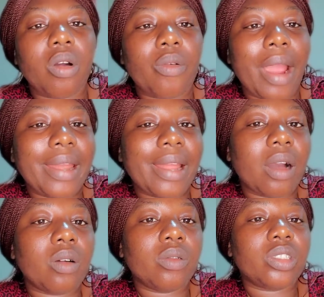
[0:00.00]
Right
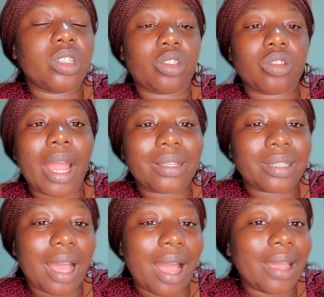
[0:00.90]
now, she
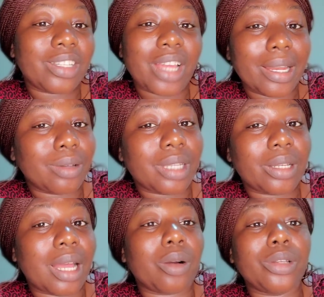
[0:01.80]
strikes a channel
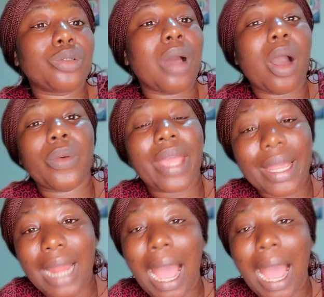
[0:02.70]
down according to how we aired.